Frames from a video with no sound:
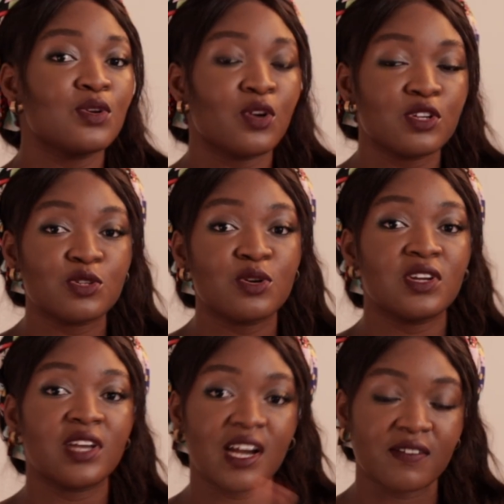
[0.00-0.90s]
not
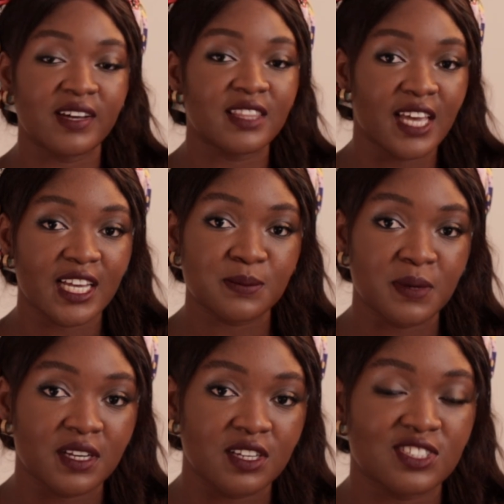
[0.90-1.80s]
only cover the
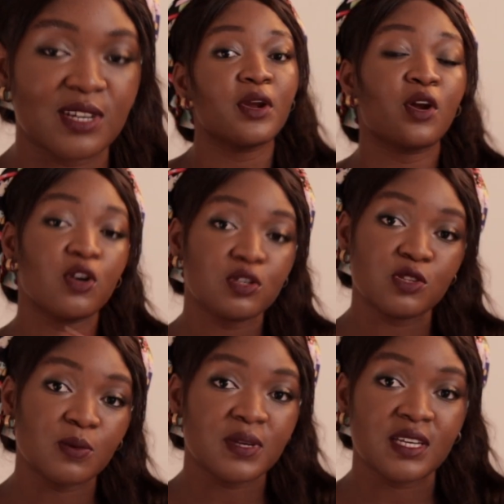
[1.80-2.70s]
expenditure but
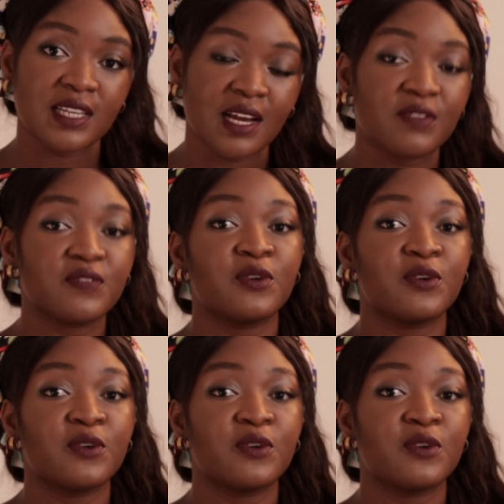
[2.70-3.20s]
also be enough